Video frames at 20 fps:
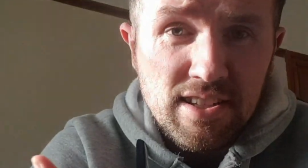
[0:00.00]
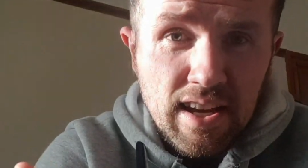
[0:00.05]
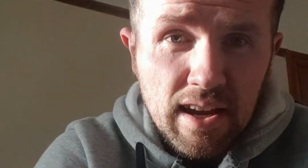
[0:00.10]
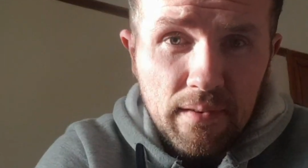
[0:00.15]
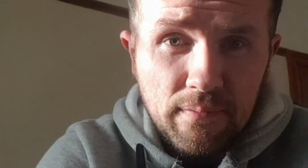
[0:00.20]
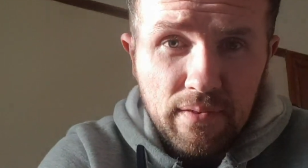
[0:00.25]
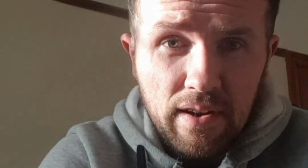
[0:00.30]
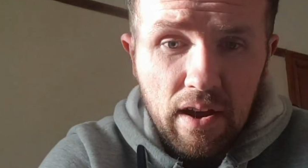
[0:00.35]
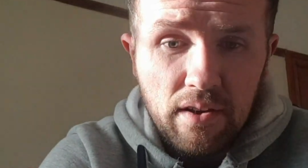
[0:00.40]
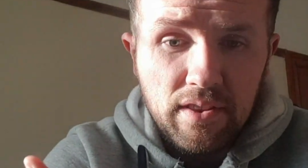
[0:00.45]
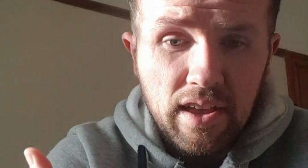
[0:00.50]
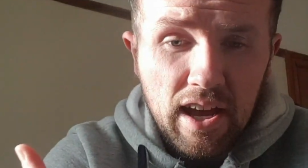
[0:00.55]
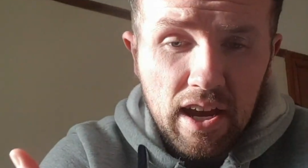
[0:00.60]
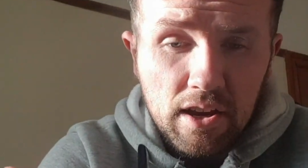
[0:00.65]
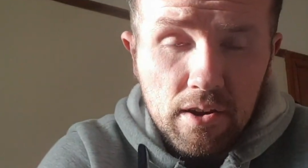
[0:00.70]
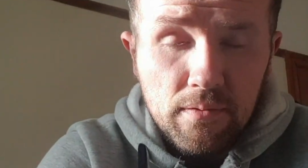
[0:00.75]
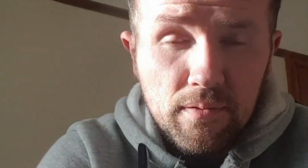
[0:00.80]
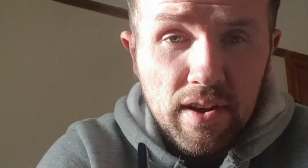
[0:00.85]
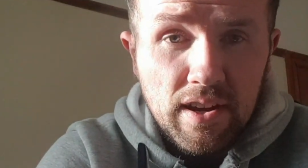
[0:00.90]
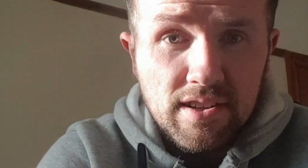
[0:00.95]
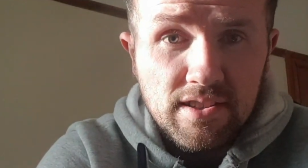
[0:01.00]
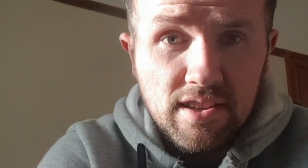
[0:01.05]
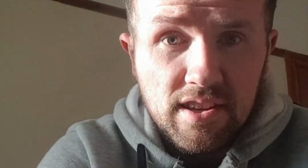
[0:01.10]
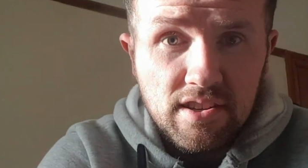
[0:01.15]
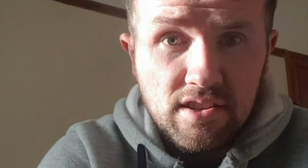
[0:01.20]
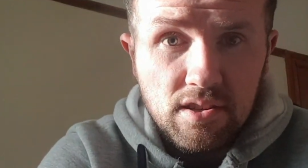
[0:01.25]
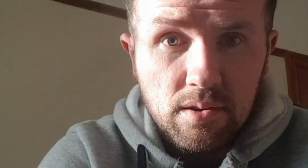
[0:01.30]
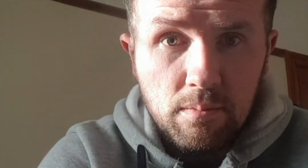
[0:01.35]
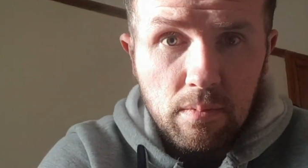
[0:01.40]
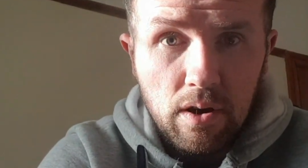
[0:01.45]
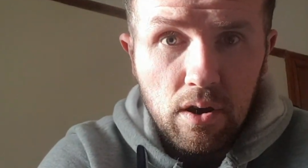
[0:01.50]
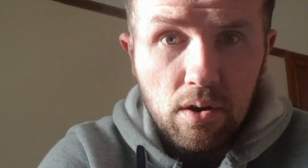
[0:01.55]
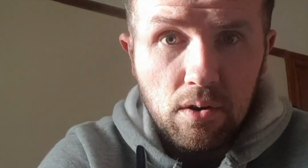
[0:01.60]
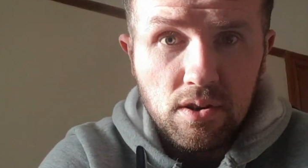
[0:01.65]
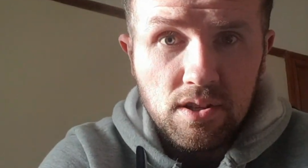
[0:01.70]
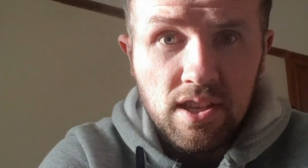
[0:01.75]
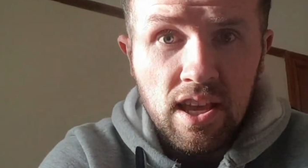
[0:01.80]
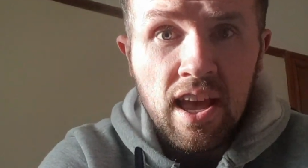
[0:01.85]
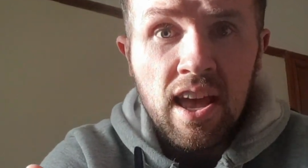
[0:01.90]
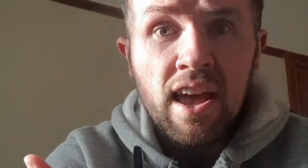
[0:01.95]
I found that aggravates this the
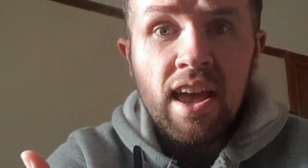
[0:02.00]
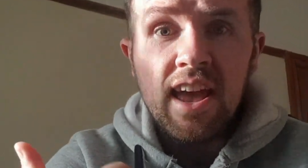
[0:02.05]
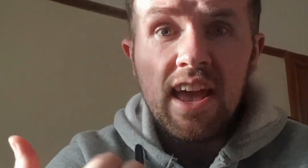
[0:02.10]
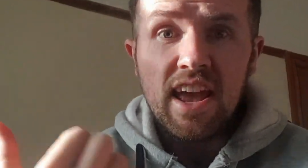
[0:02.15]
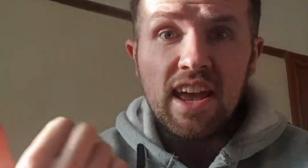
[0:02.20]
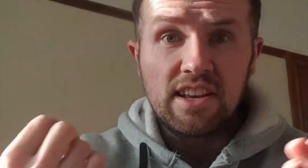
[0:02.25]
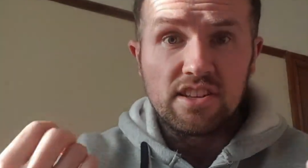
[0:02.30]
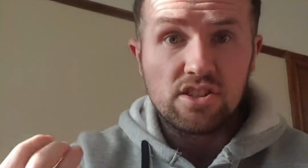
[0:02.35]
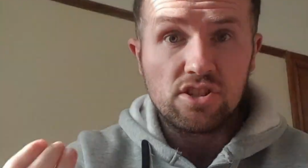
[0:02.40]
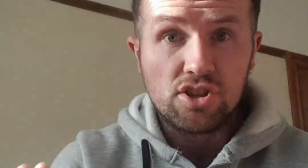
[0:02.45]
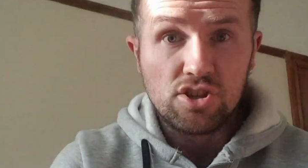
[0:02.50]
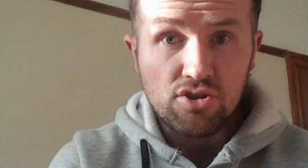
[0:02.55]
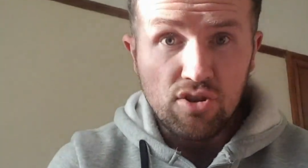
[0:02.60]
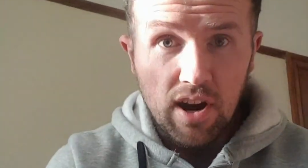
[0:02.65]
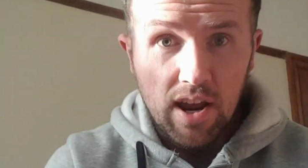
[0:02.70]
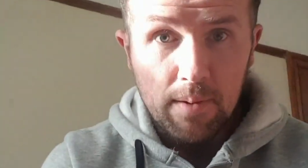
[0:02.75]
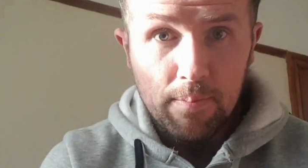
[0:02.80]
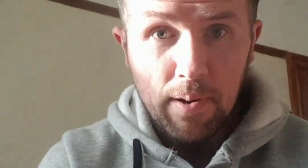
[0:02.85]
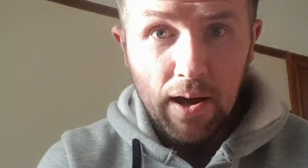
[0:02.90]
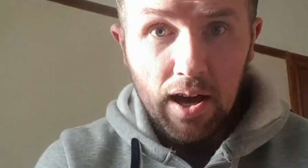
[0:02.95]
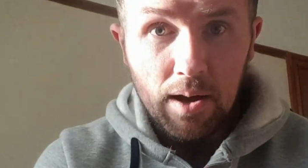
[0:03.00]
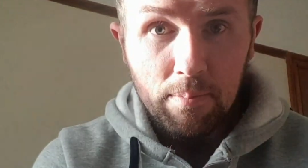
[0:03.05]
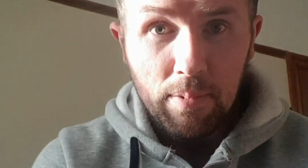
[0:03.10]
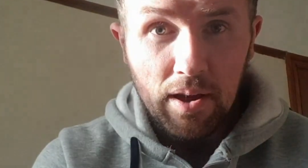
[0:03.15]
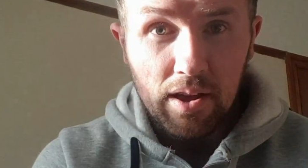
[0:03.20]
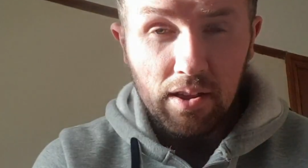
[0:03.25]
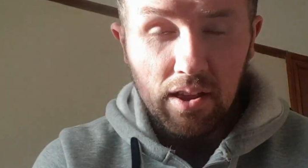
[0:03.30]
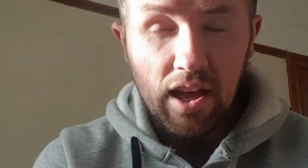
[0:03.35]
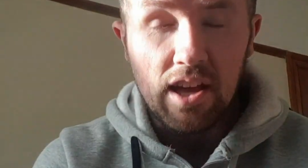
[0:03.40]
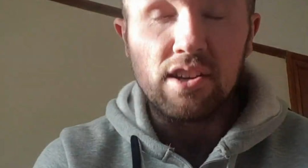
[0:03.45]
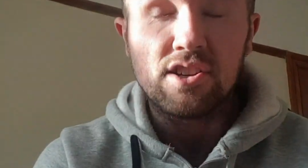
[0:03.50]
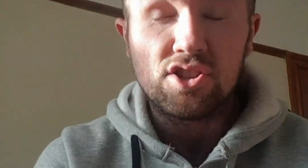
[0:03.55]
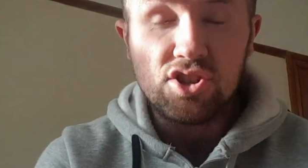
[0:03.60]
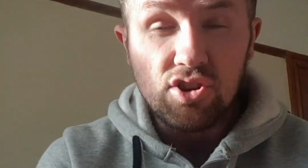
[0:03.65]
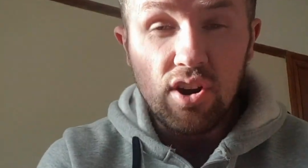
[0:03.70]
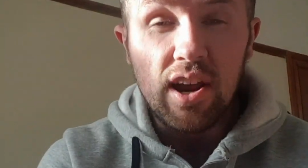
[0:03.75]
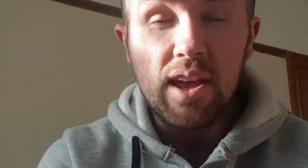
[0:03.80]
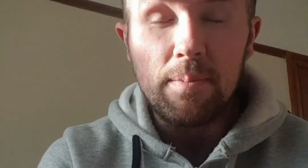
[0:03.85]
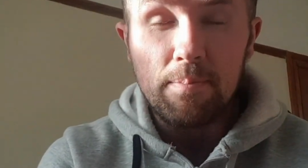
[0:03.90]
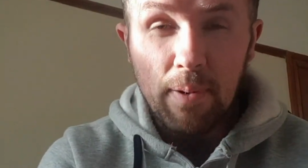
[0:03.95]
most is straight
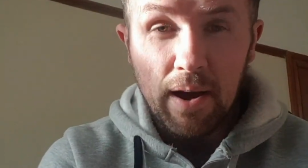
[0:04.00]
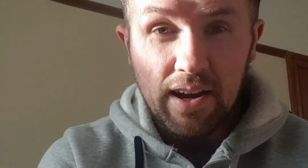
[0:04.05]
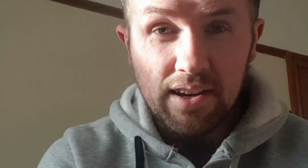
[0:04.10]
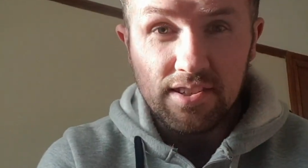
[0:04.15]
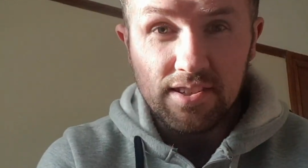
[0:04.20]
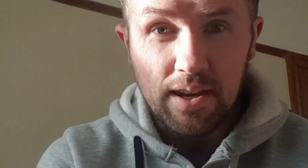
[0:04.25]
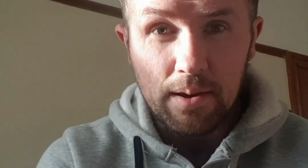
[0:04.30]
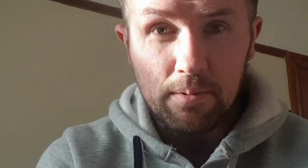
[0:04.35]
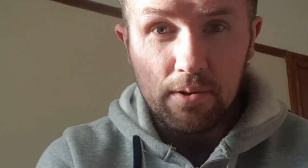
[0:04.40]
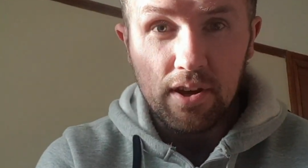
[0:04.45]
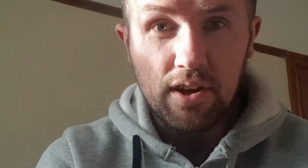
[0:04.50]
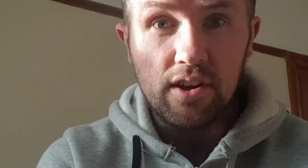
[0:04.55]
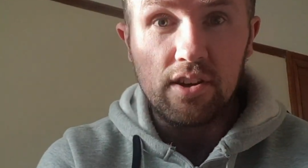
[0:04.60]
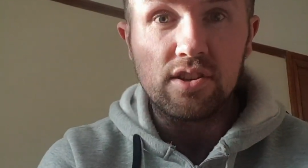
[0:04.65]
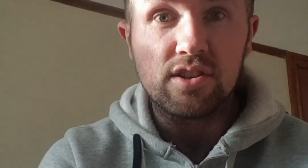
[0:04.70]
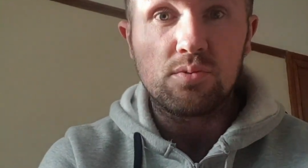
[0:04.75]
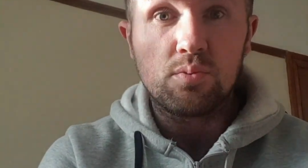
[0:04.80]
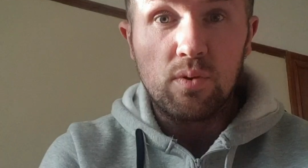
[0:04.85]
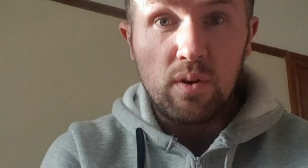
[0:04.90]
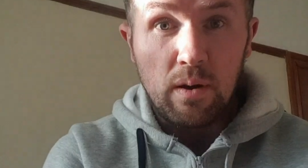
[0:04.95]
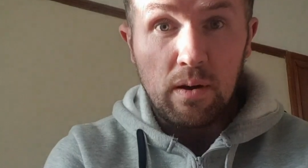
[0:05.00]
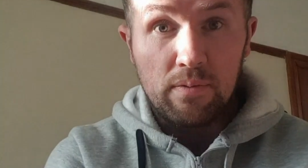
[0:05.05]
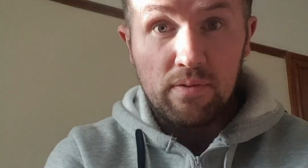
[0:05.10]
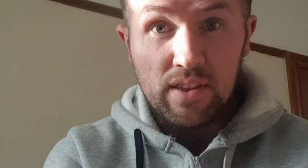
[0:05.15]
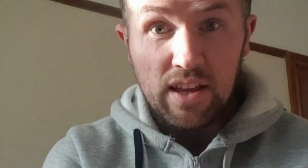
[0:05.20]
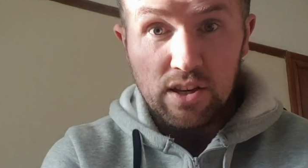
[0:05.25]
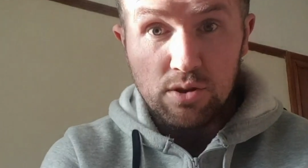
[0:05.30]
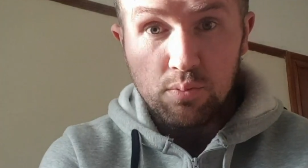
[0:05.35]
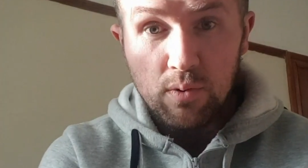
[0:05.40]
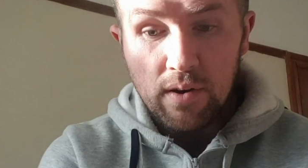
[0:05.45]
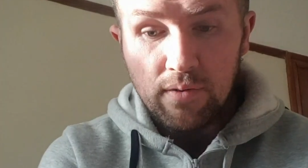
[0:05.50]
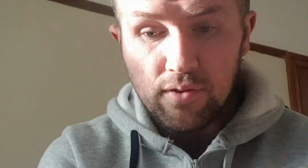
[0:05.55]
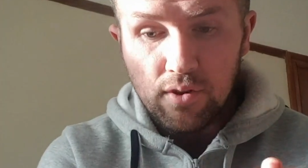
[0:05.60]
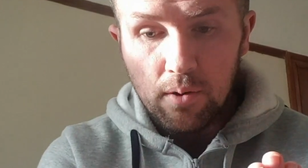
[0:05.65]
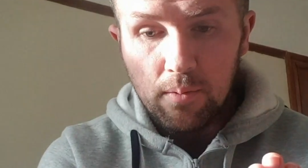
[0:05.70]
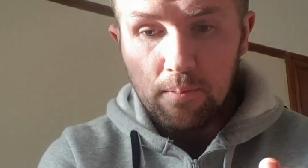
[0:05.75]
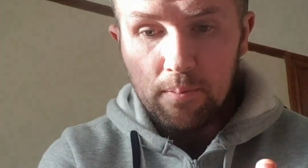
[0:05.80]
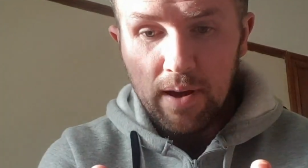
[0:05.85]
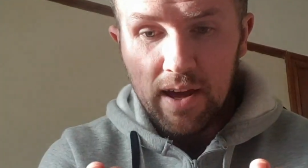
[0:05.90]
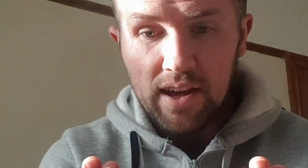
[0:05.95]
bicep curls, whether that's with
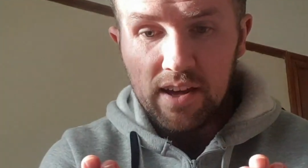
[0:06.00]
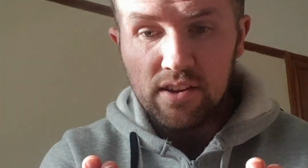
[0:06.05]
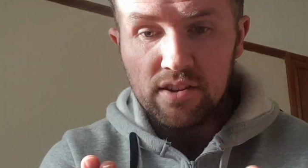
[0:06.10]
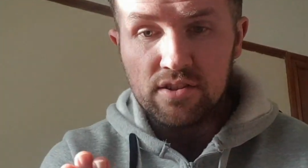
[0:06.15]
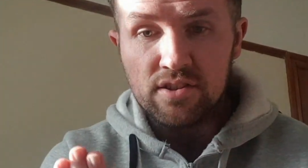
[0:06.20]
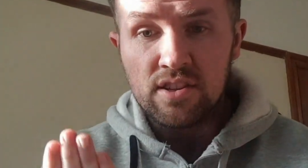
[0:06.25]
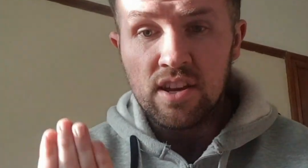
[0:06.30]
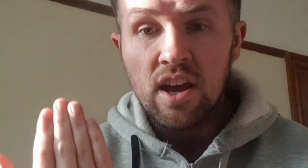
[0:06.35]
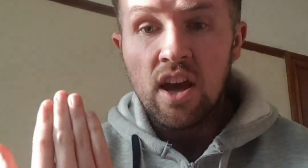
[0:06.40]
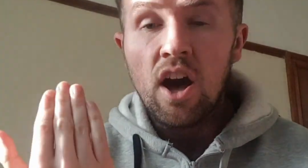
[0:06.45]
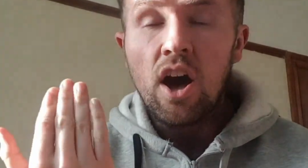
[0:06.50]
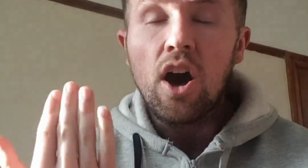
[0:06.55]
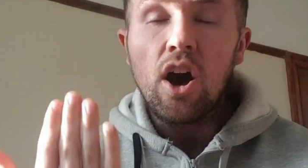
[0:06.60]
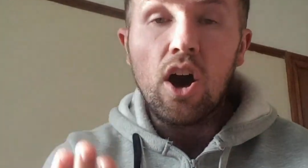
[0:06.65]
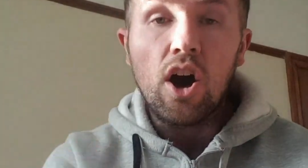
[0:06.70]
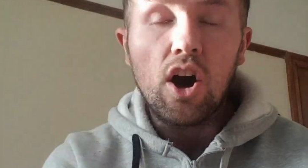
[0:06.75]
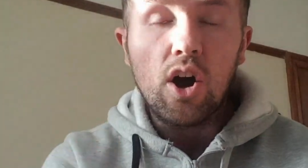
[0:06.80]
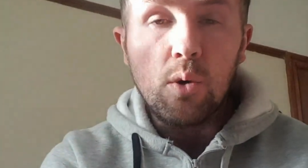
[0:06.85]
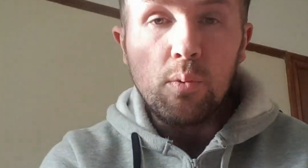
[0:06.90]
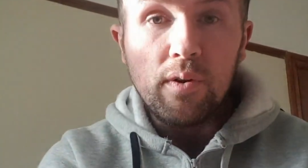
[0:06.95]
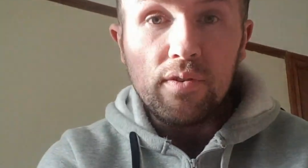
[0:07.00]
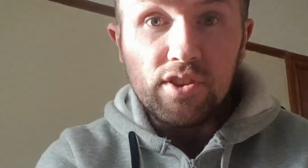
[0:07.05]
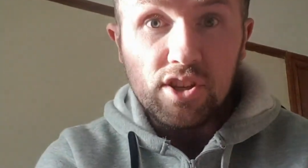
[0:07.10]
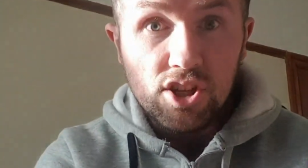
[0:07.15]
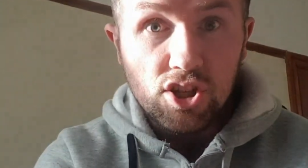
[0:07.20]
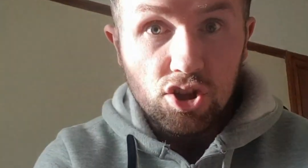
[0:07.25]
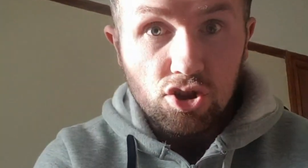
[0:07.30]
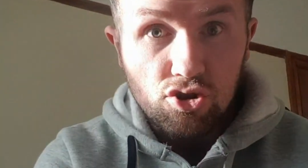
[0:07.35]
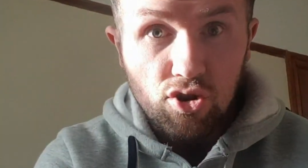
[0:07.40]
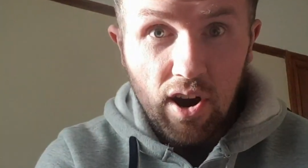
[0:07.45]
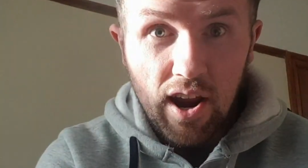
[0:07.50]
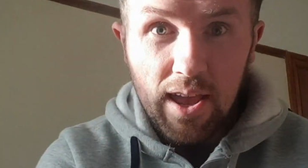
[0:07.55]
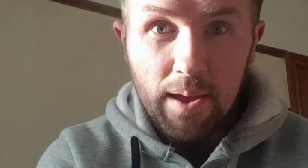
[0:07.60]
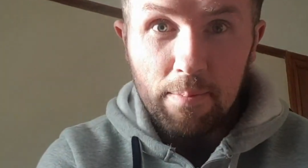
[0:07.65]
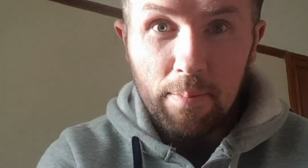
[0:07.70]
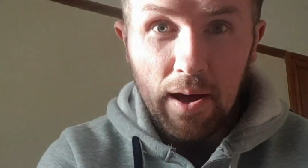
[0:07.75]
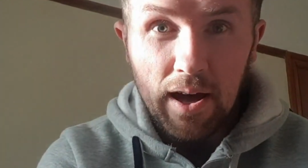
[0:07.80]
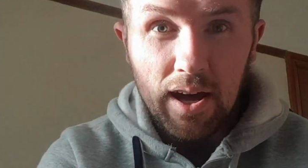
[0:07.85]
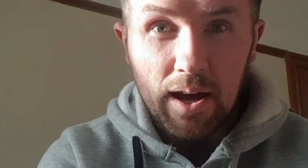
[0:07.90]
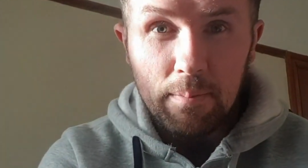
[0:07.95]
dumbbells or with the straight
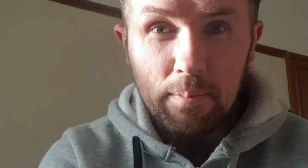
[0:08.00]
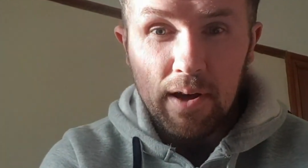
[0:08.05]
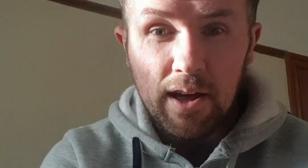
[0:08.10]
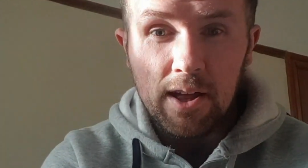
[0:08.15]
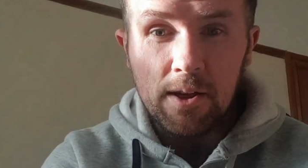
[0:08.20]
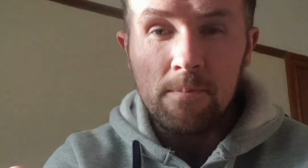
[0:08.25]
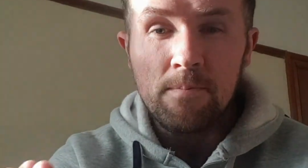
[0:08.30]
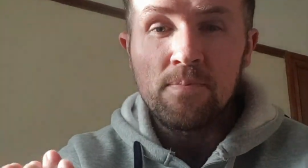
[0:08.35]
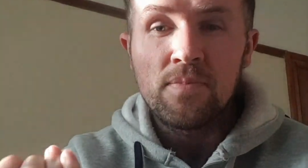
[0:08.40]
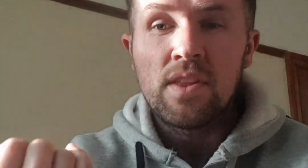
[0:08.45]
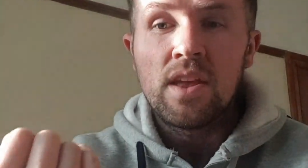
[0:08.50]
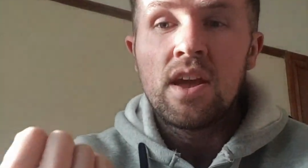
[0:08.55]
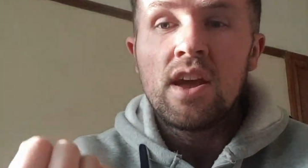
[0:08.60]
barbell.